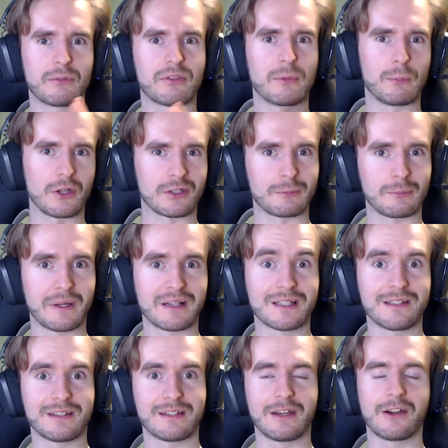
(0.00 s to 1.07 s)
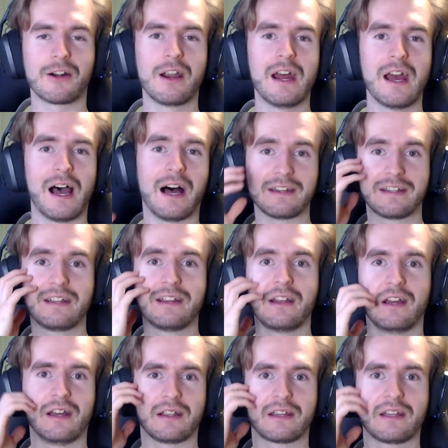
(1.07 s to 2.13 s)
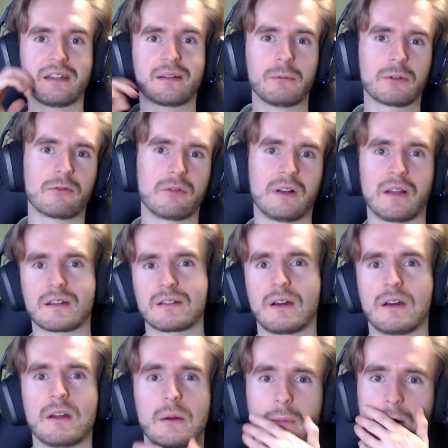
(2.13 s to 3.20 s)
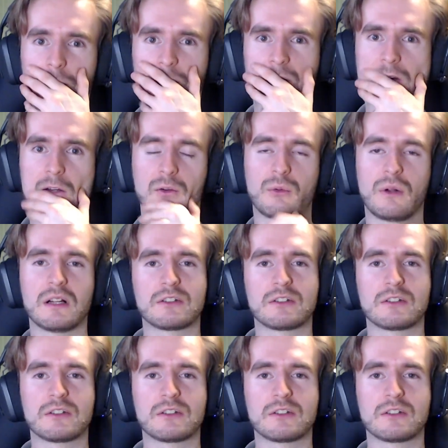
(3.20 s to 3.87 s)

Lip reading: possibilities here, and he seems really excited about it as well.